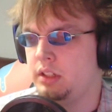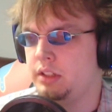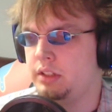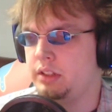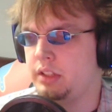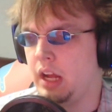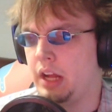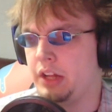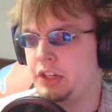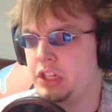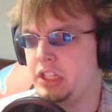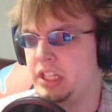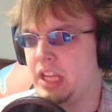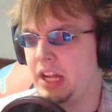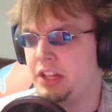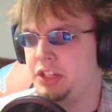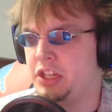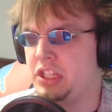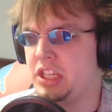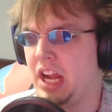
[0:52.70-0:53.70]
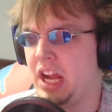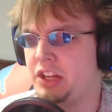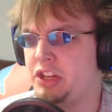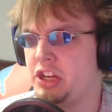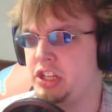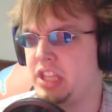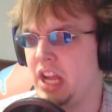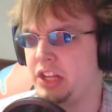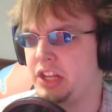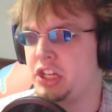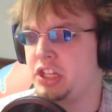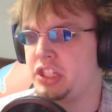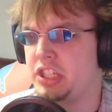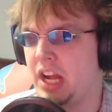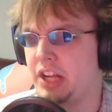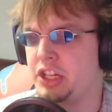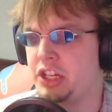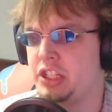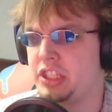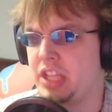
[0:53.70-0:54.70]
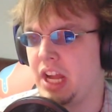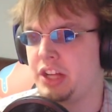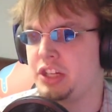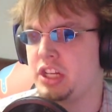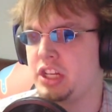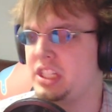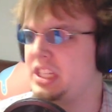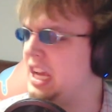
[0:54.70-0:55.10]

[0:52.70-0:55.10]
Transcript: Dodge it, dodge it, dodge it, dodge it, dodge it, dodge it.